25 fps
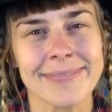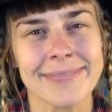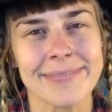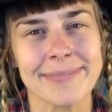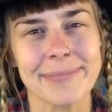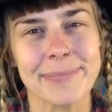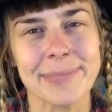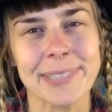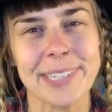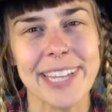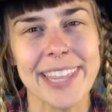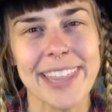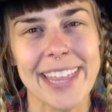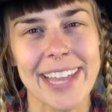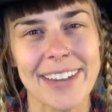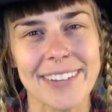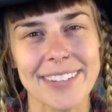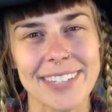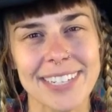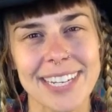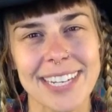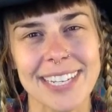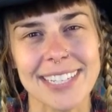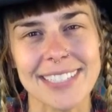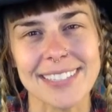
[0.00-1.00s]
Breathe out
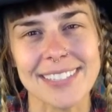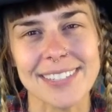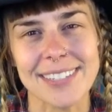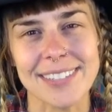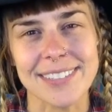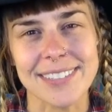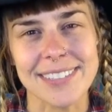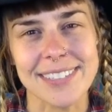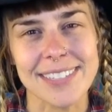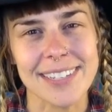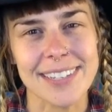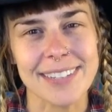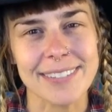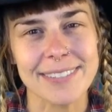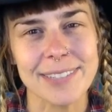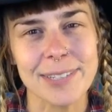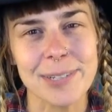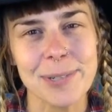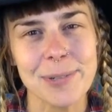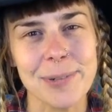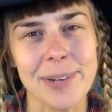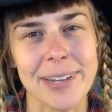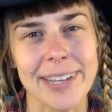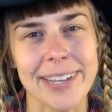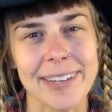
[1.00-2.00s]
and ask yourself,
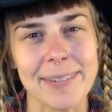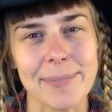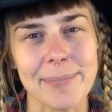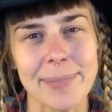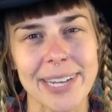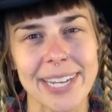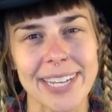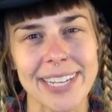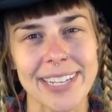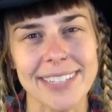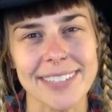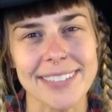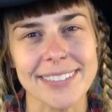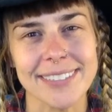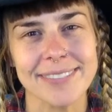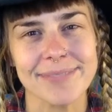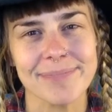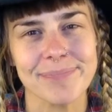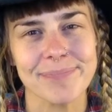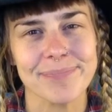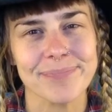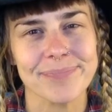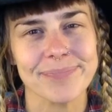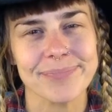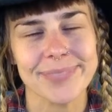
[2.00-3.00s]
Who am I?
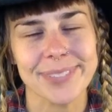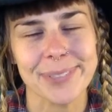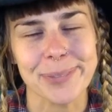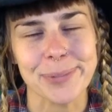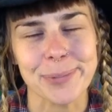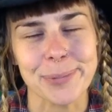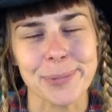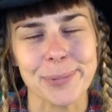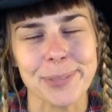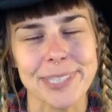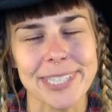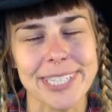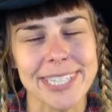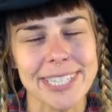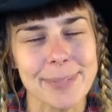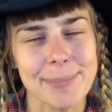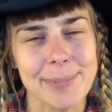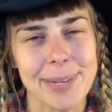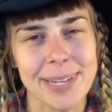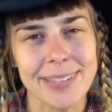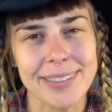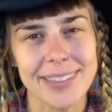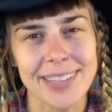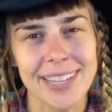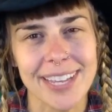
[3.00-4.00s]
Who's worried
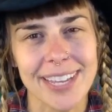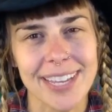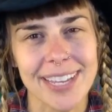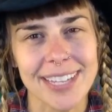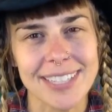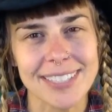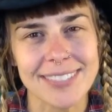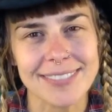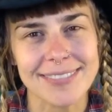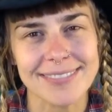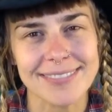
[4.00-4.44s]
about that?